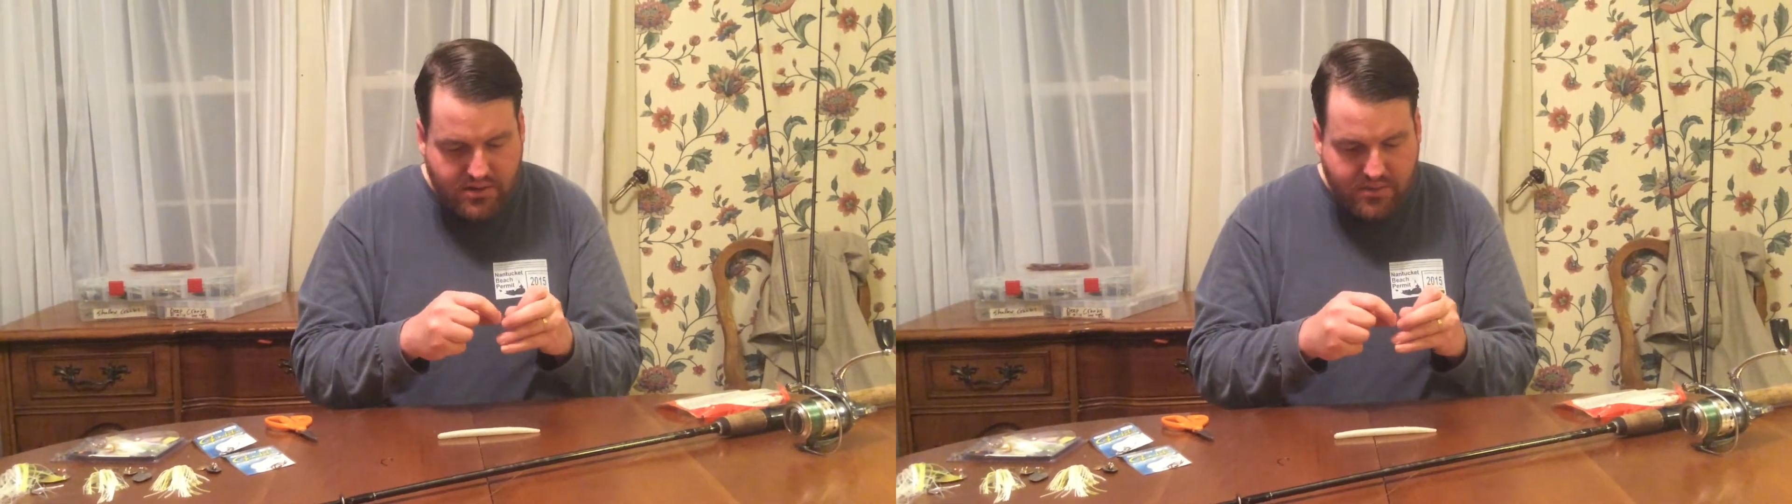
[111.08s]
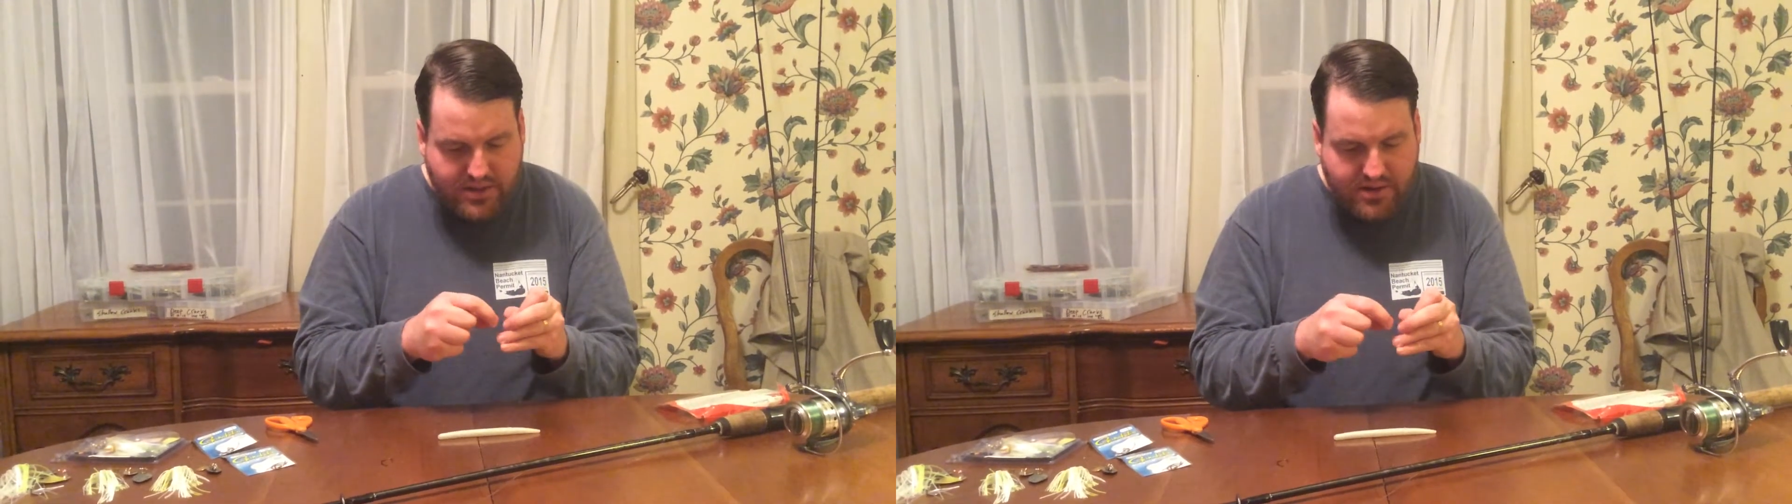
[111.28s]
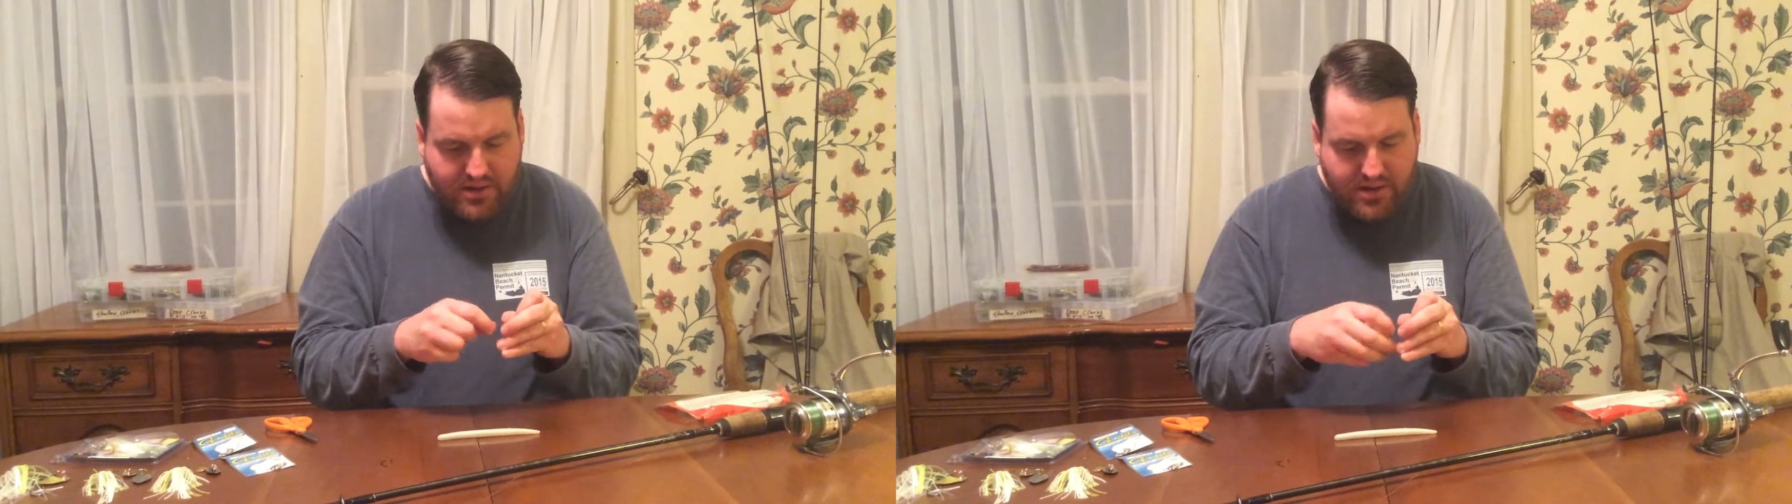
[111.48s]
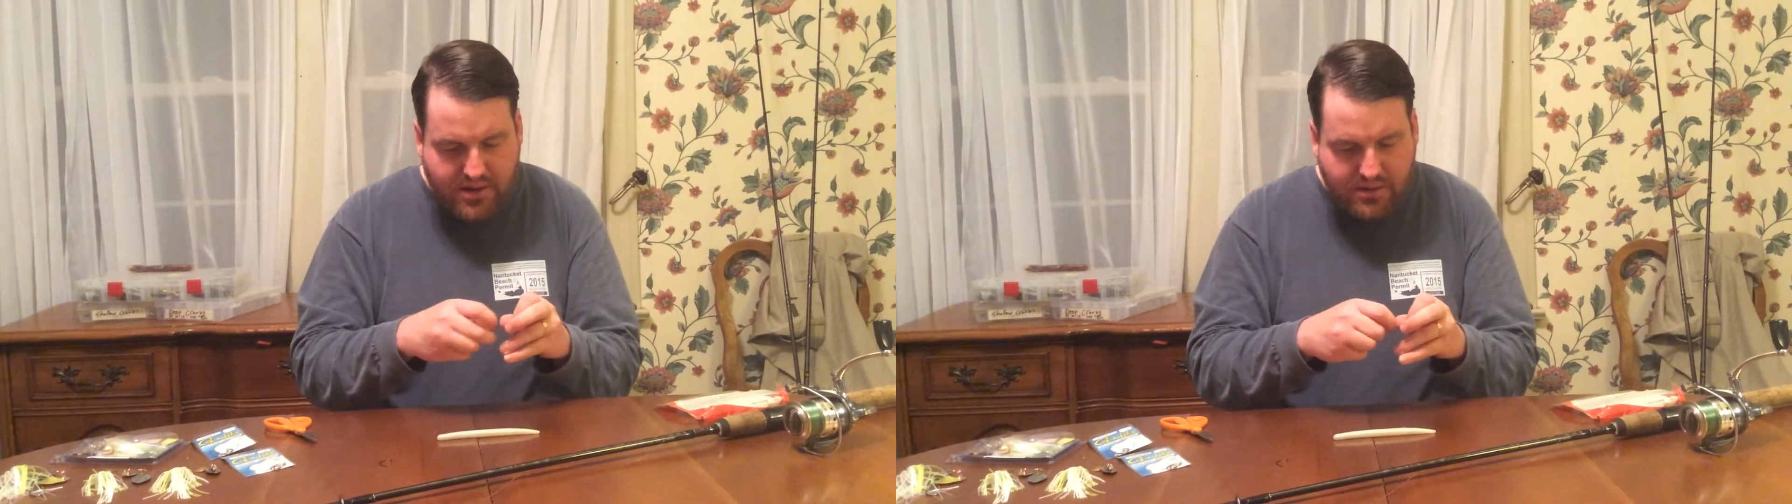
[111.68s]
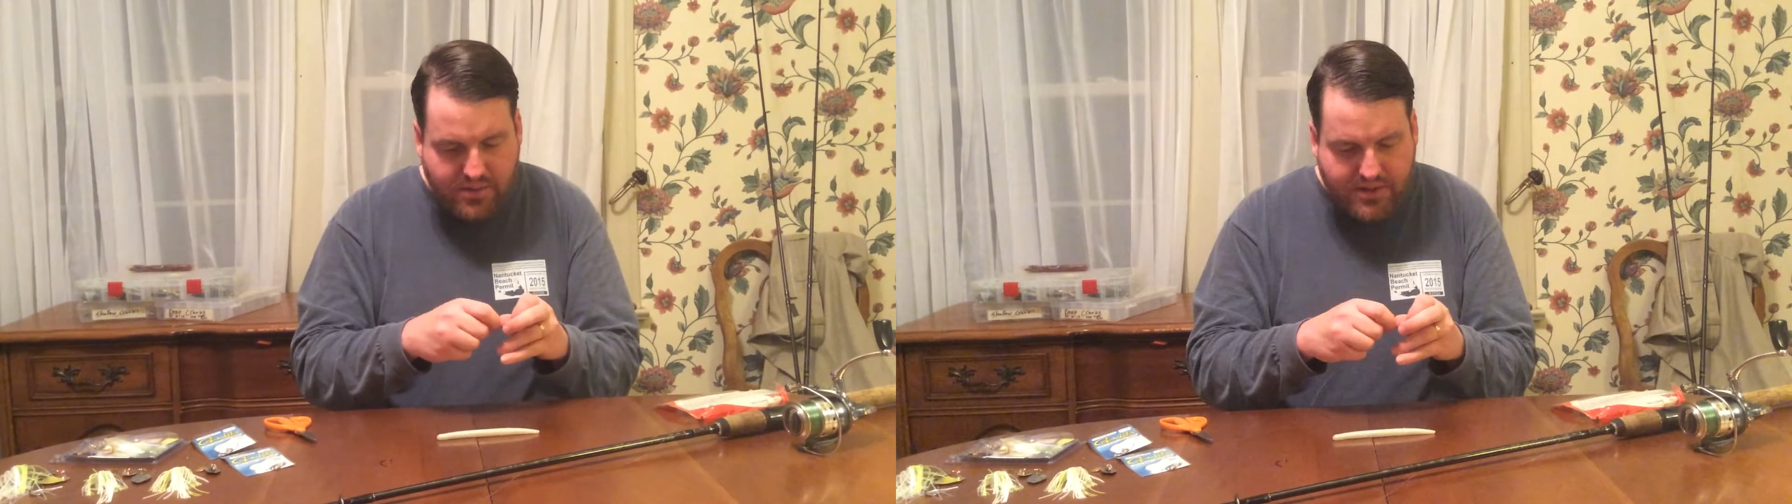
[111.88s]
Wet the
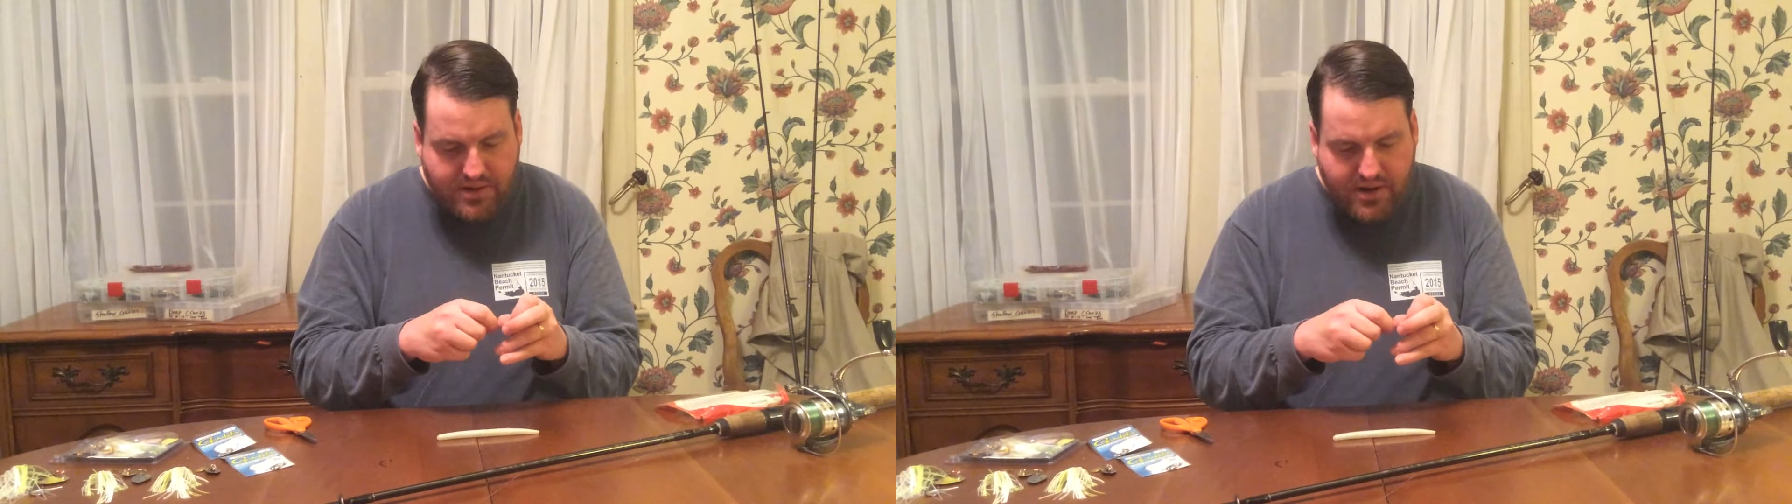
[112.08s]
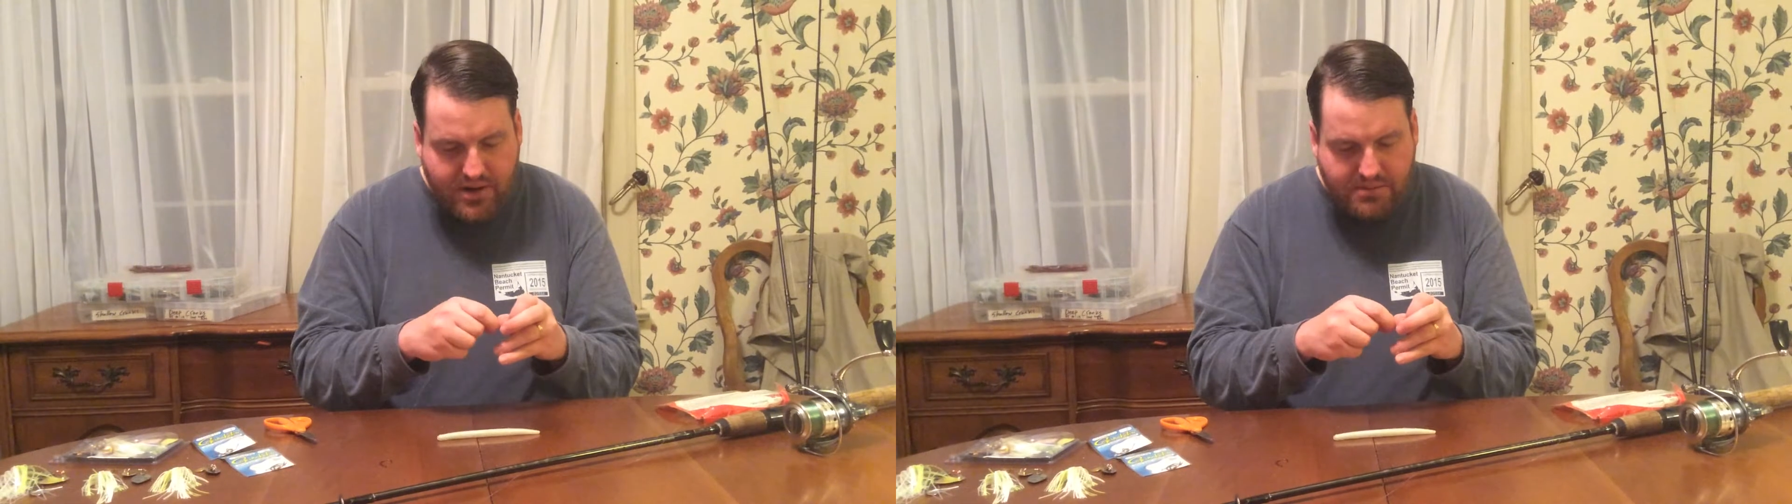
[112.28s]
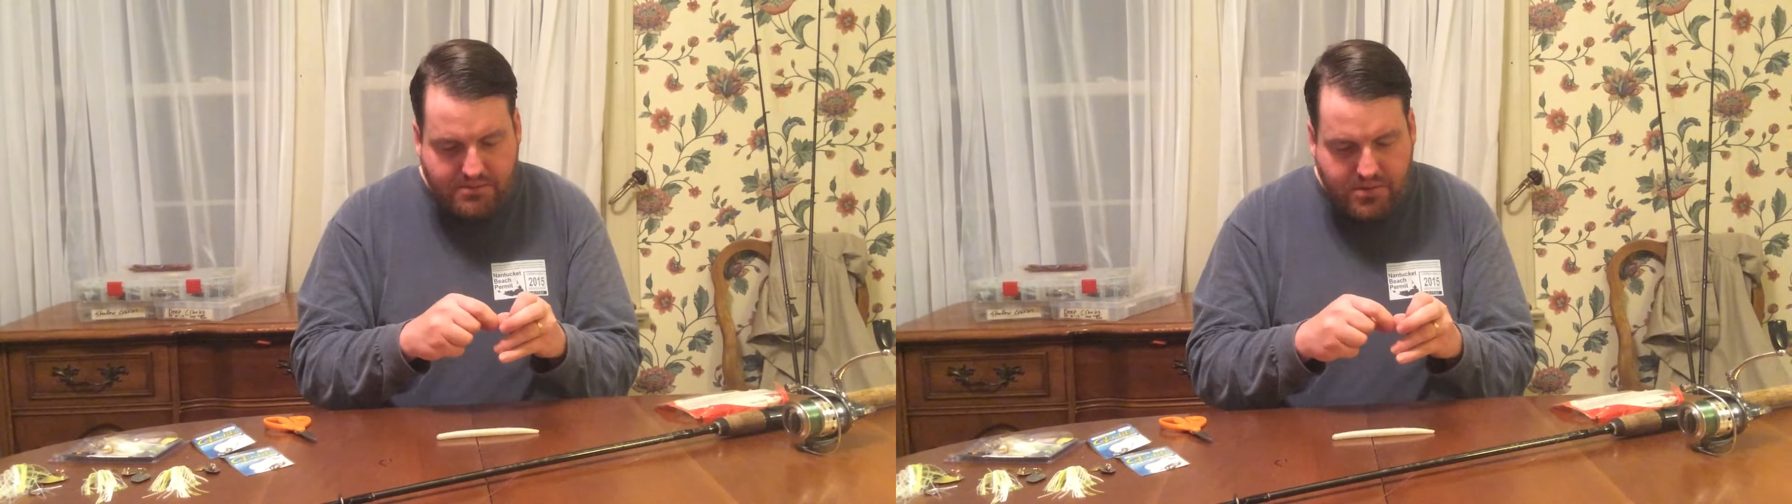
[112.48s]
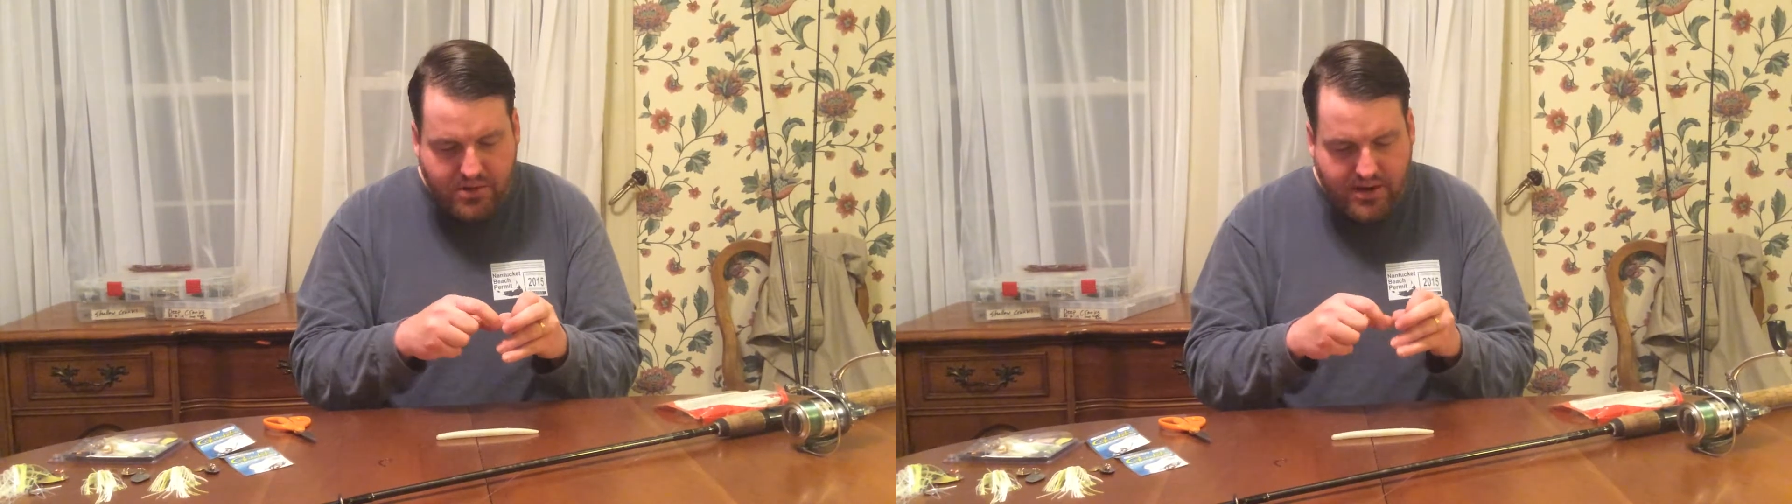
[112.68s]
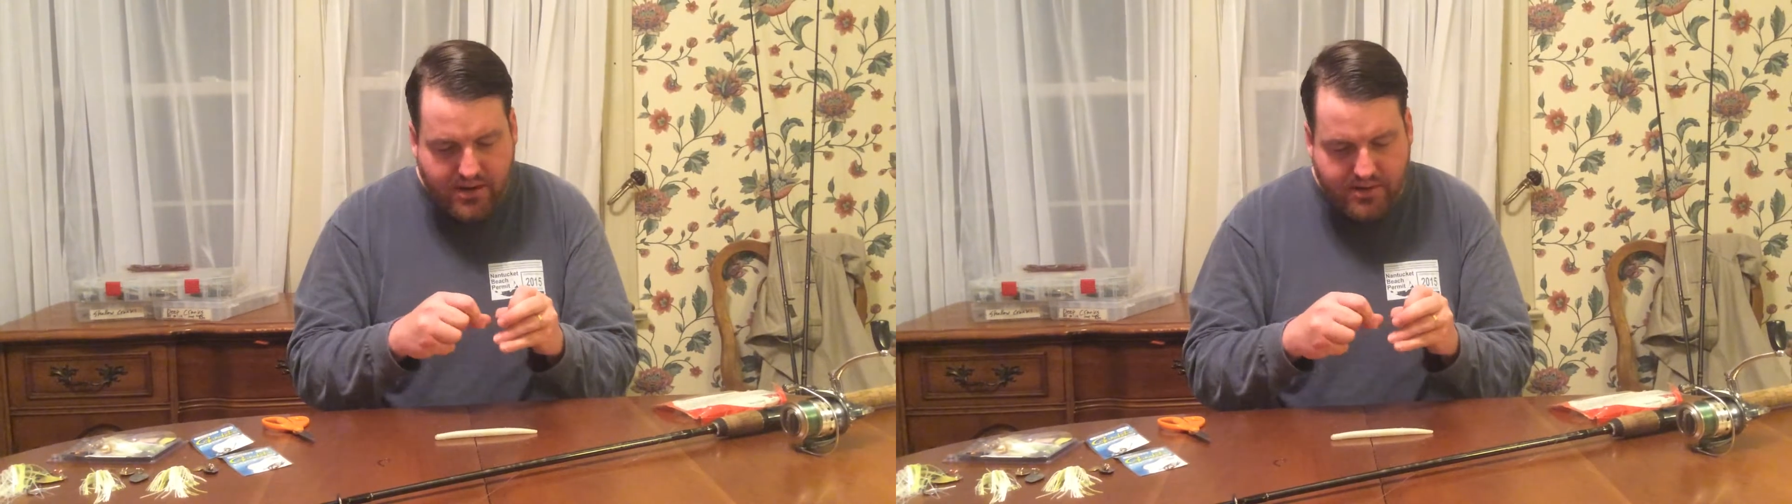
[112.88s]
knot and pull
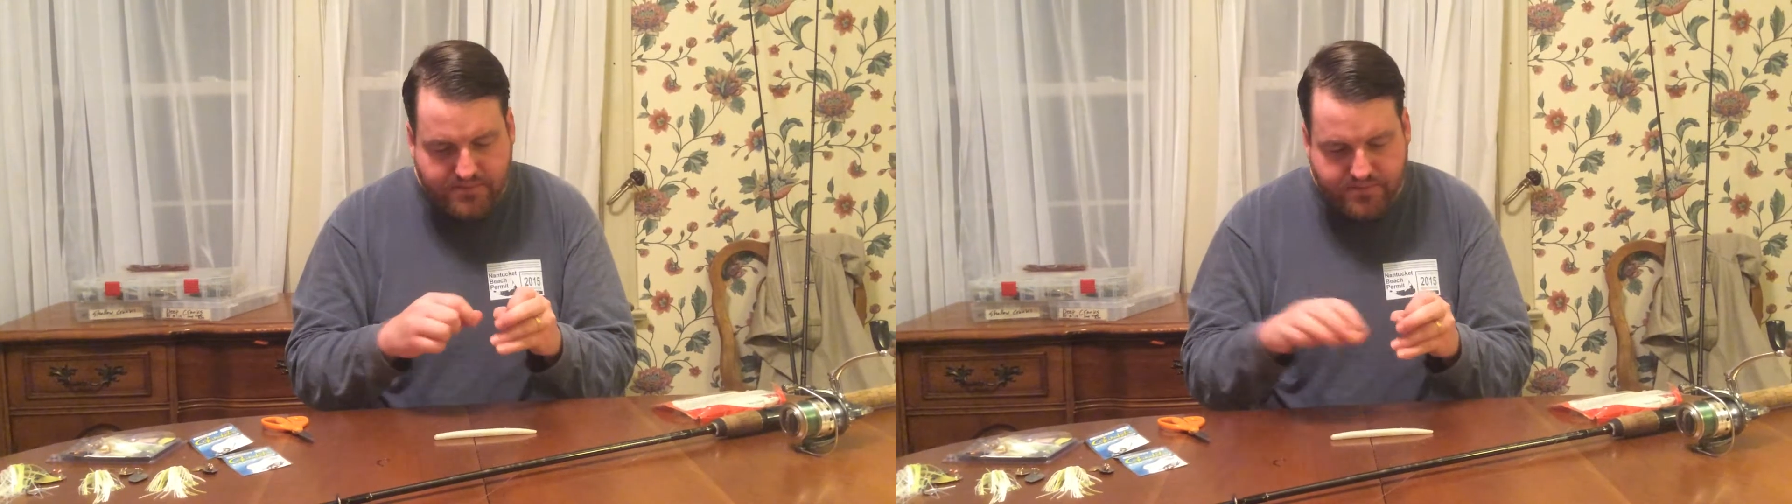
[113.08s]
it down.